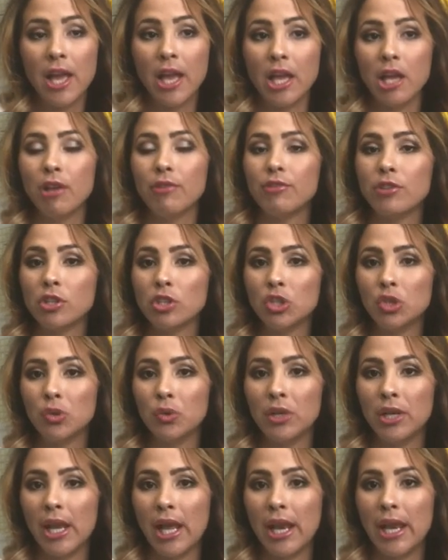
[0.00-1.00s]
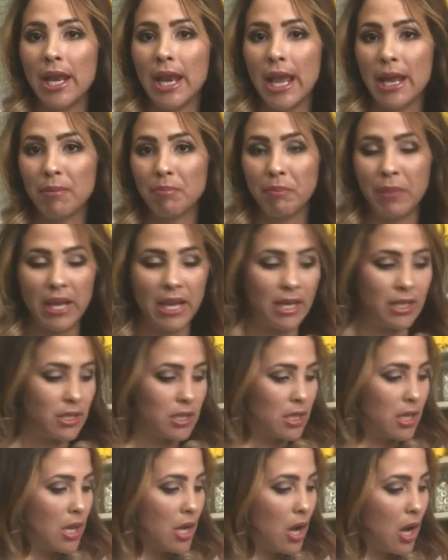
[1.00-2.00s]
If you're doing a neck band,
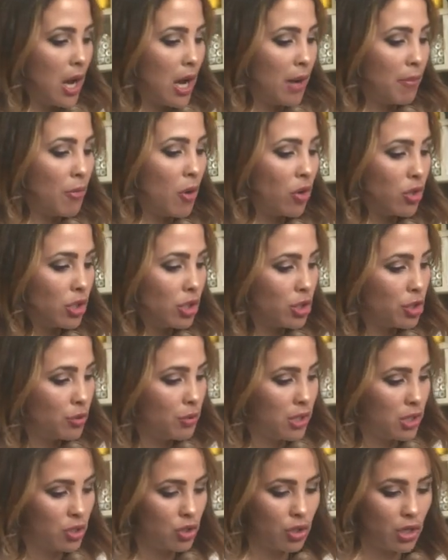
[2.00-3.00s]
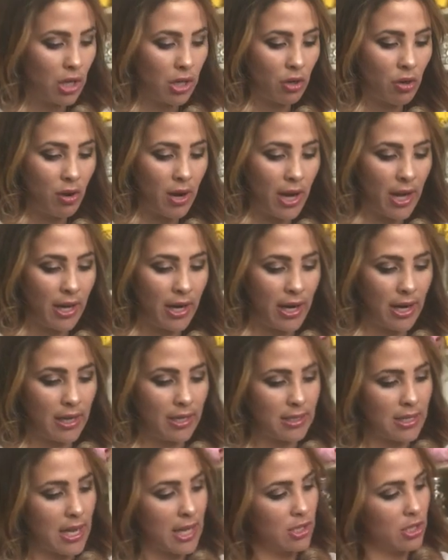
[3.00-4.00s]
all you're doing is you're gonna go ahead and
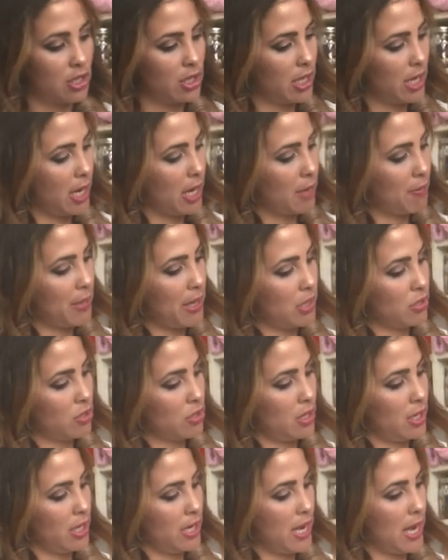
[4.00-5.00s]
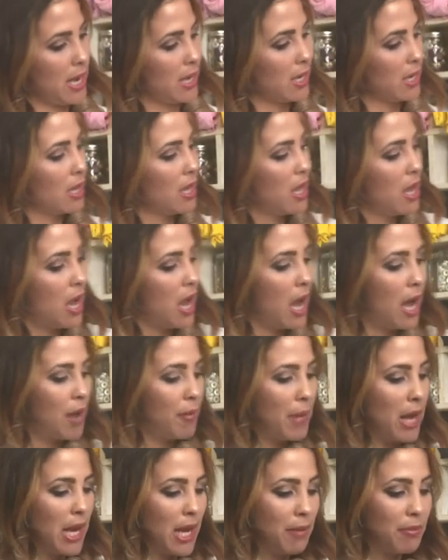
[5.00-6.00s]
attach the neck band to the neck.
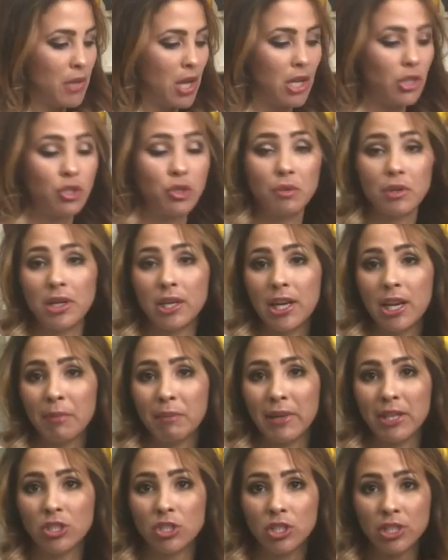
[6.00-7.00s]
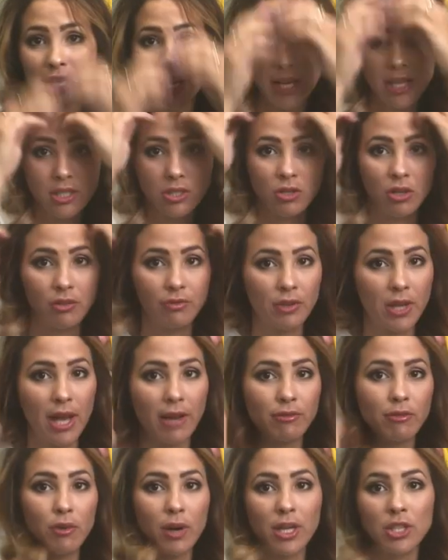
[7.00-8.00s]
I am not doing a neck band today, so if you
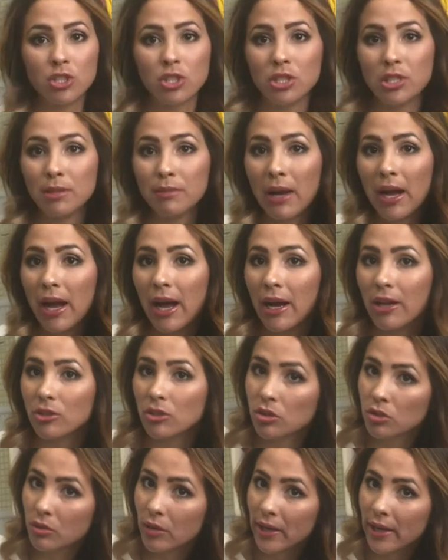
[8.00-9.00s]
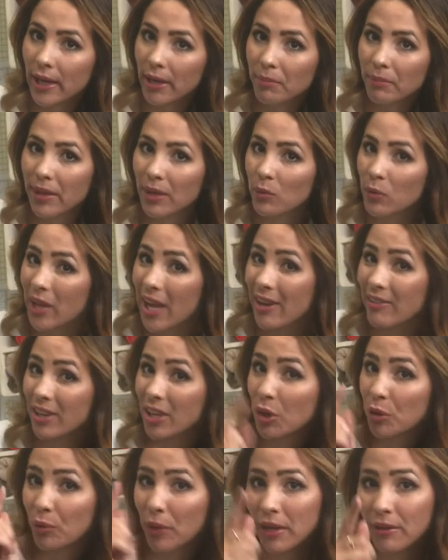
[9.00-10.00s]
have questions about how to do a neck band, we have
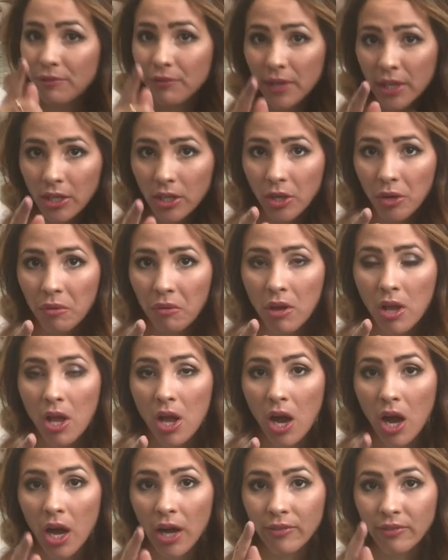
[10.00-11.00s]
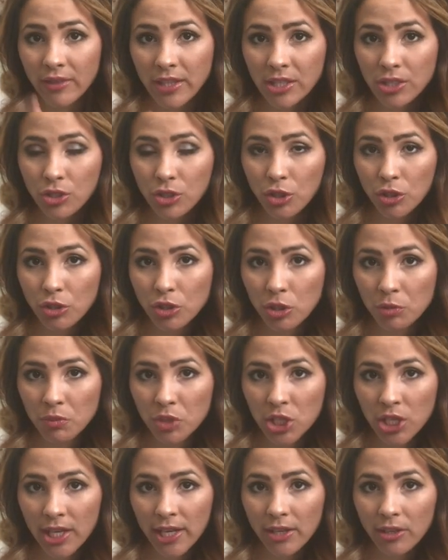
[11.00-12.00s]
a great video on this YouTube
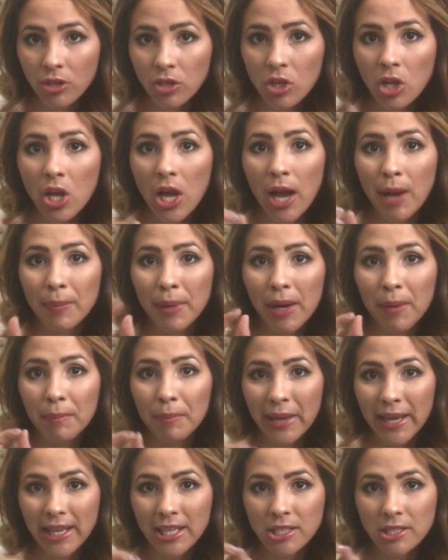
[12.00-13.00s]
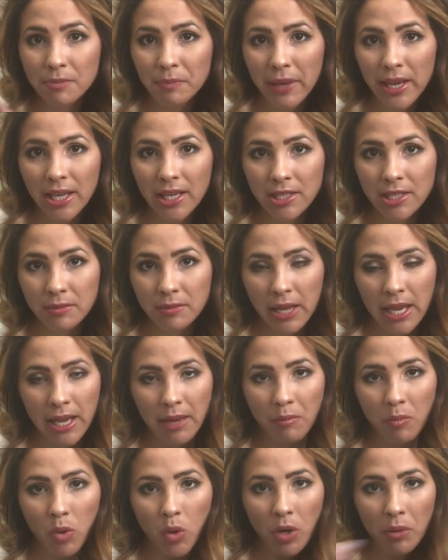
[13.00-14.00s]
channel about bands,
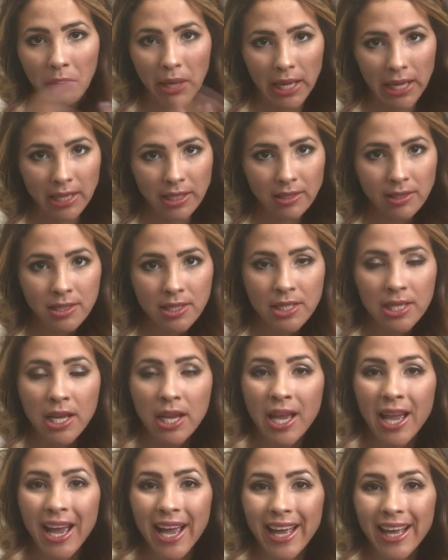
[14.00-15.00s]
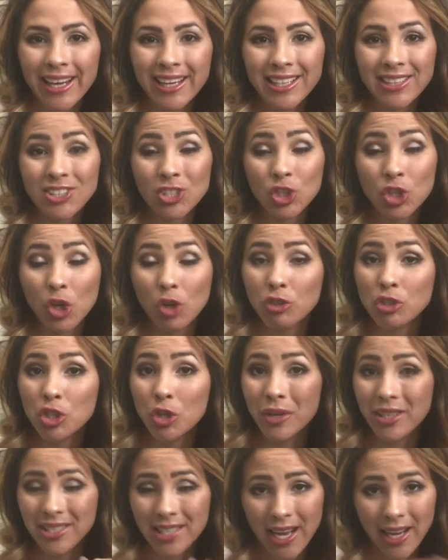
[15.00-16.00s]
and more bands, and it shows
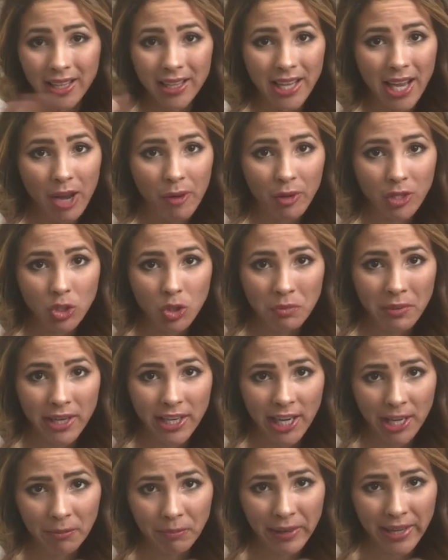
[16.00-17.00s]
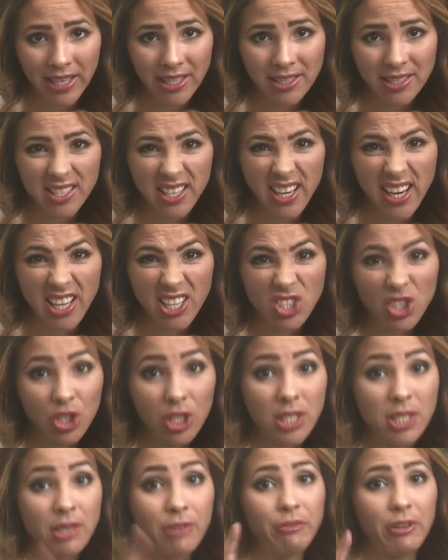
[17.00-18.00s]
you exactly how I do my neck bands, and
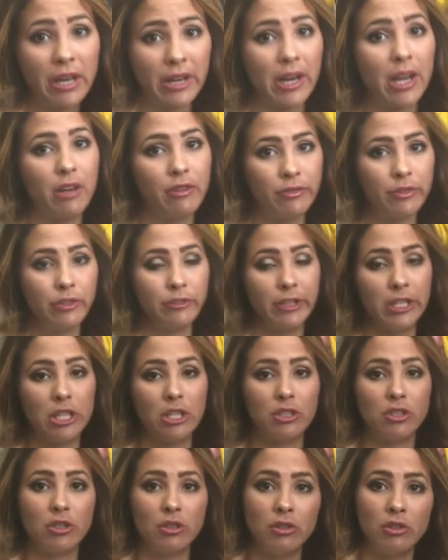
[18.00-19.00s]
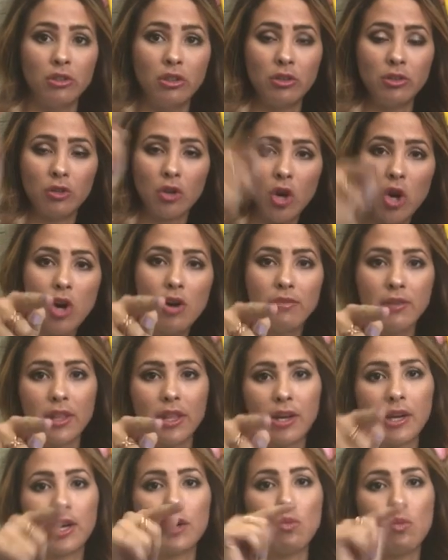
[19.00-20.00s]
actually is a very helpful video, so go over
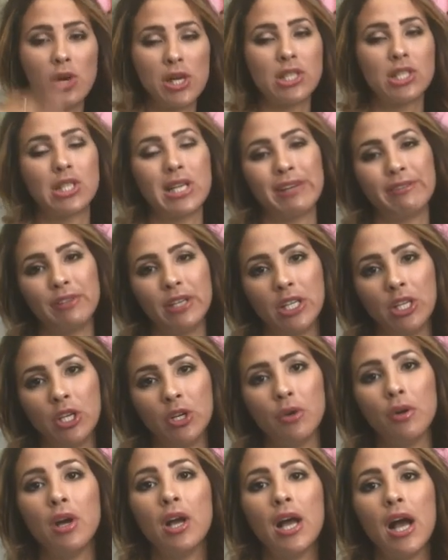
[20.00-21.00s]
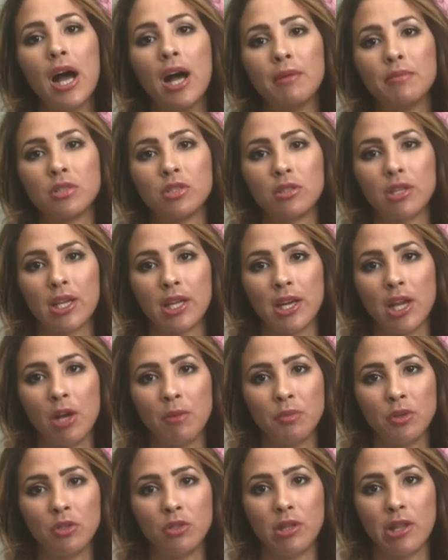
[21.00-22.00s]
there and watch that video so it can
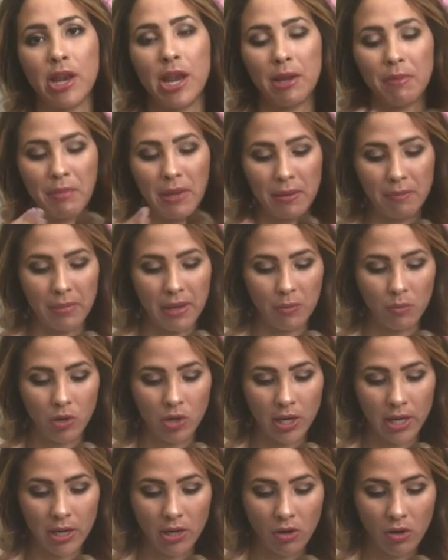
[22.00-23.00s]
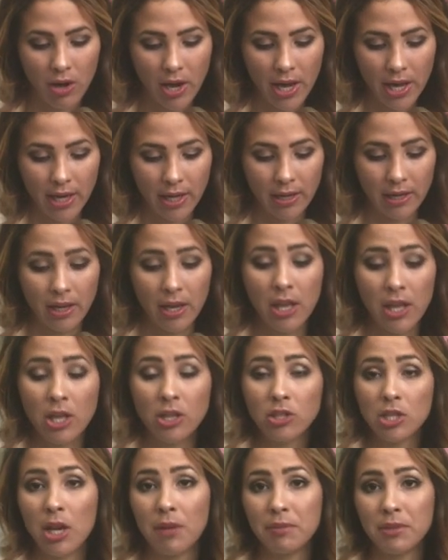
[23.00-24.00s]
help you do the neck band. But we're gonna go ahead and
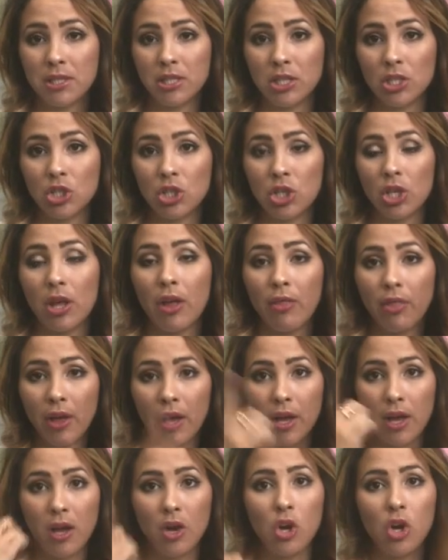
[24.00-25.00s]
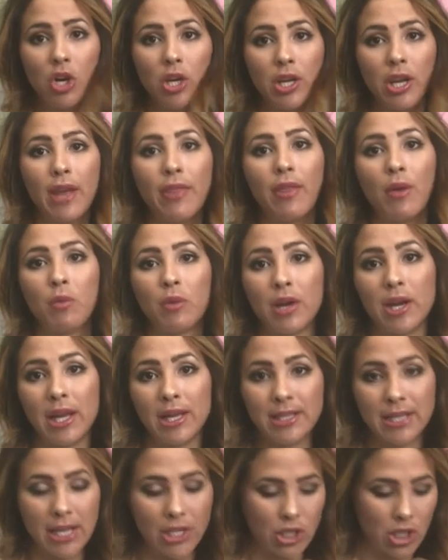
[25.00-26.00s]
top stitch the hood, and then we're gonna
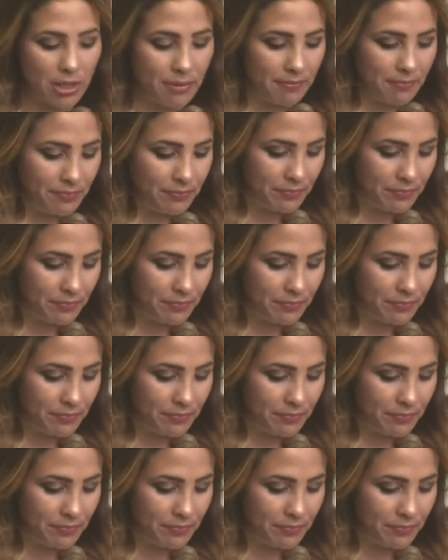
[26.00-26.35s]
attach it.